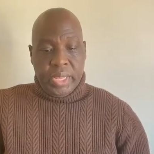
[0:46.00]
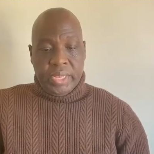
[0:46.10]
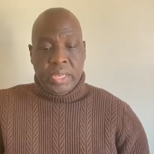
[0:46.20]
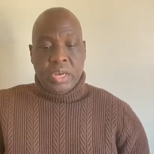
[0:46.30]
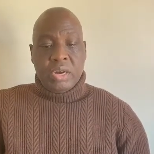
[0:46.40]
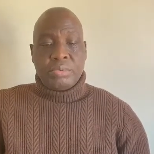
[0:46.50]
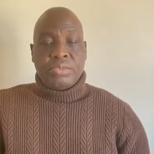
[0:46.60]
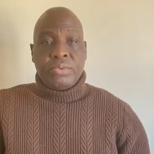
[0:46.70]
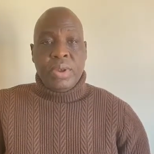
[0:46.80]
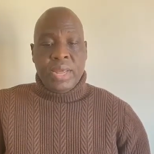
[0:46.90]
Jacob
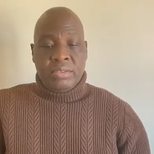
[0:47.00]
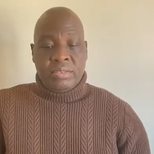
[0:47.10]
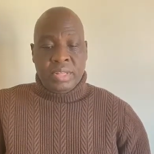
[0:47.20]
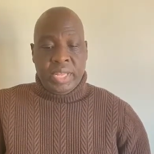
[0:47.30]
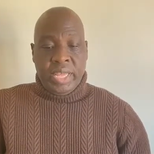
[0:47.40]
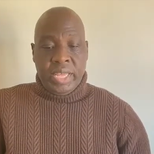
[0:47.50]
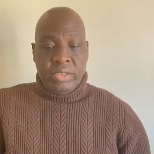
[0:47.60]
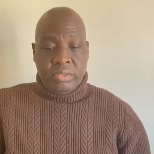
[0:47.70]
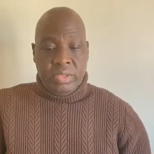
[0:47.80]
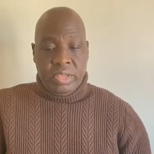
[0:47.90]
soon learns that
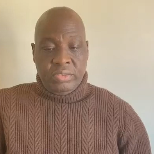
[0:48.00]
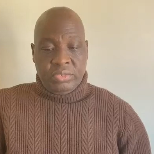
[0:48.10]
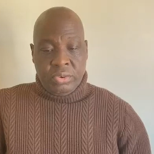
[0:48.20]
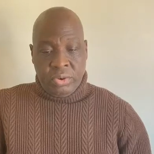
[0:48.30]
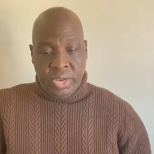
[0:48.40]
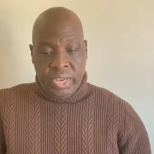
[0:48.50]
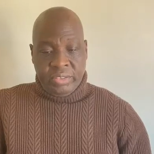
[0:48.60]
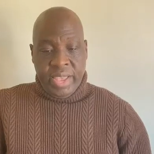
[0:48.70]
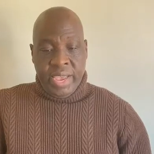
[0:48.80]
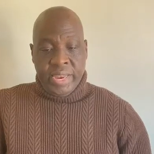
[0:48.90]
Esau
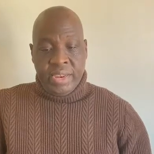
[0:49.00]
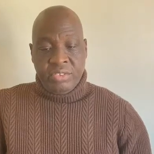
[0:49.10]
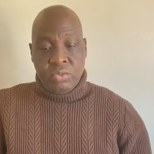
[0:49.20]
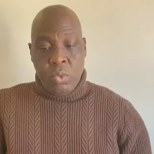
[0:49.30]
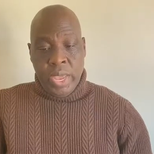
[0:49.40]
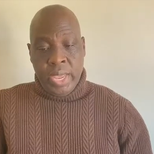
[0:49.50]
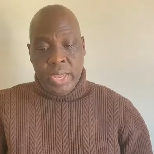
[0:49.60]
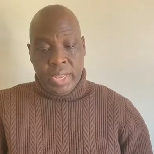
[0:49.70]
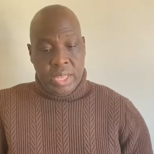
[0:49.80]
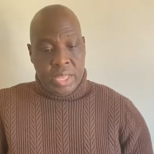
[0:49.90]
is headed his way
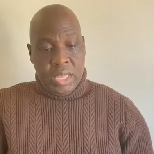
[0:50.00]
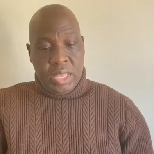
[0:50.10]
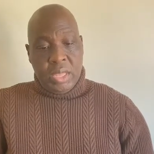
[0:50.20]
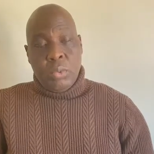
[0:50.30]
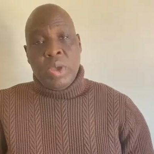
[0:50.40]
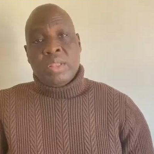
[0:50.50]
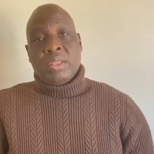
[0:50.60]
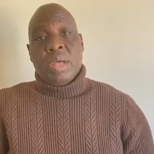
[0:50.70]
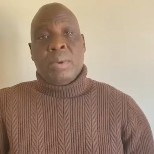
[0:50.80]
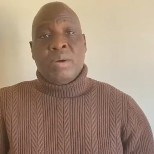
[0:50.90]

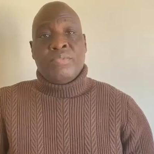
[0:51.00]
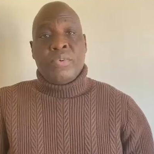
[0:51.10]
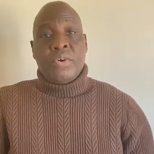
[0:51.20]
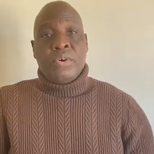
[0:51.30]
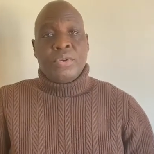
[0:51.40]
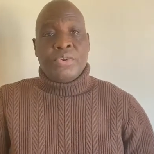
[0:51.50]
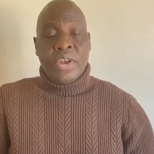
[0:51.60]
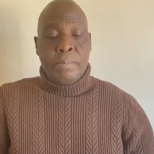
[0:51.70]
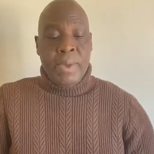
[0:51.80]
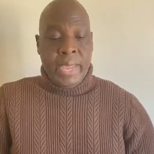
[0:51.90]
with about
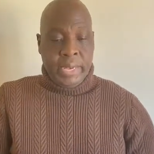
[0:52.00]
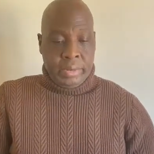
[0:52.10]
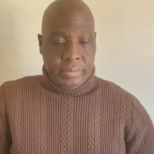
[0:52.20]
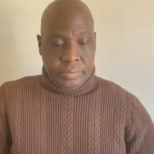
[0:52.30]
400 men.